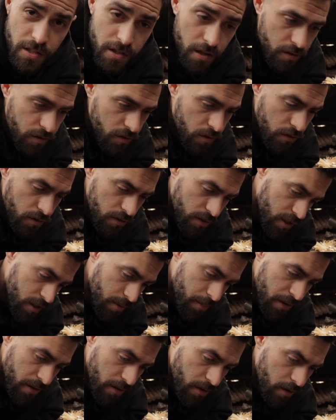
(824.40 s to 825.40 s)
I don't talk
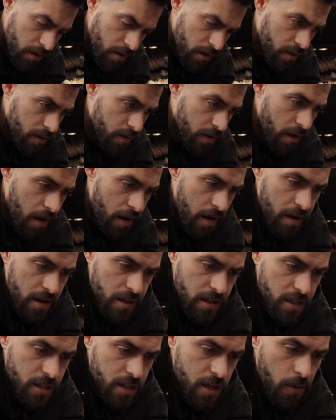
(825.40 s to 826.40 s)
some I do
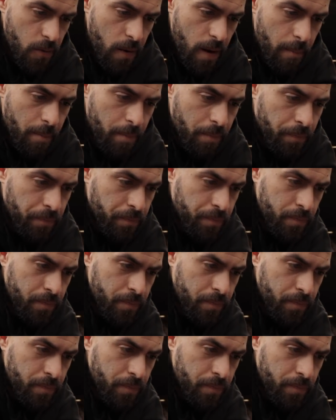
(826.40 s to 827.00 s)
so um,